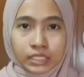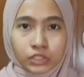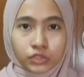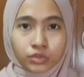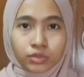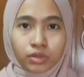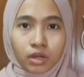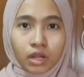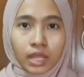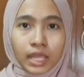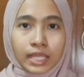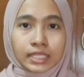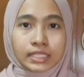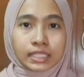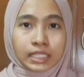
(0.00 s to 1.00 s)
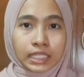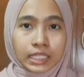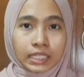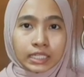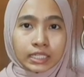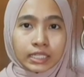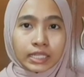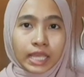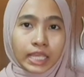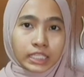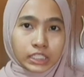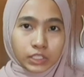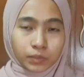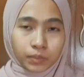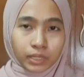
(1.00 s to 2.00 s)
surah has clearly
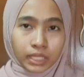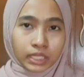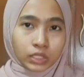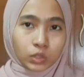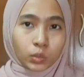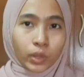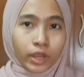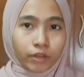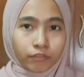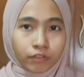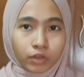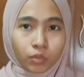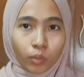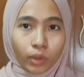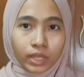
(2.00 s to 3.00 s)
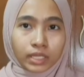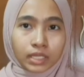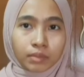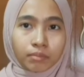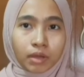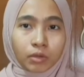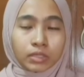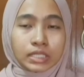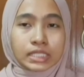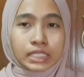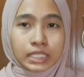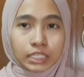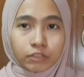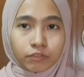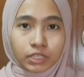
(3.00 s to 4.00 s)
explained to everyone about the
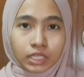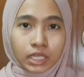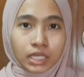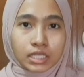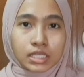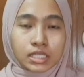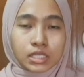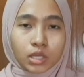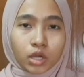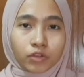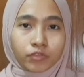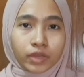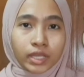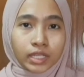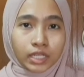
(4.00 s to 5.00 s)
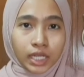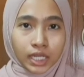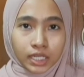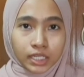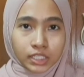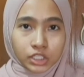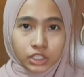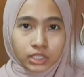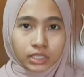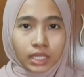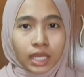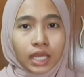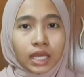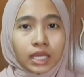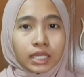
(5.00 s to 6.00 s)
significance of encouraging
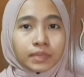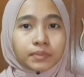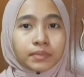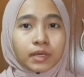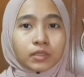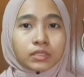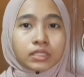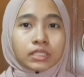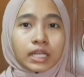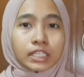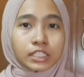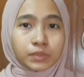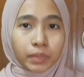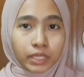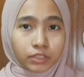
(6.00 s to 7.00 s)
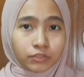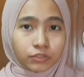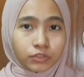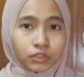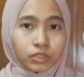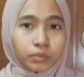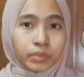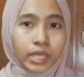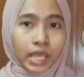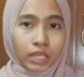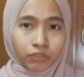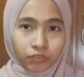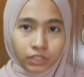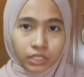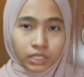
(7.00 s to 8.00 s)
about the respectful
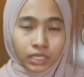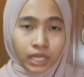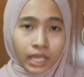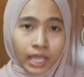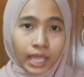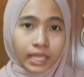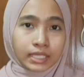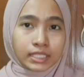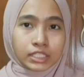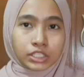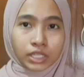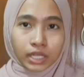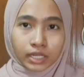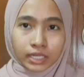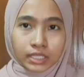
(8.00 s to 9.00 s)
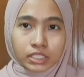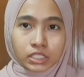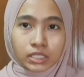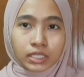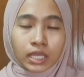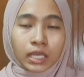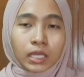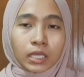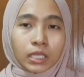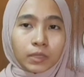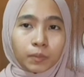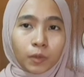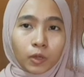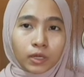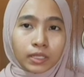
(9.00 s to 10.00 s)
behavior and discouraging
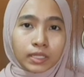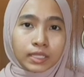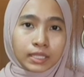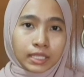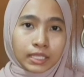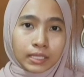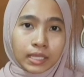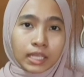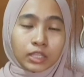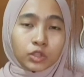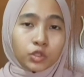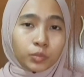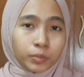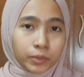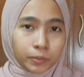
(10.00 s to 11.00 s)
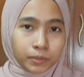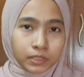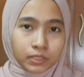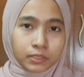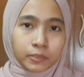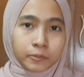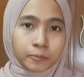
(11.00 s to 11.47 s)
immorality to people.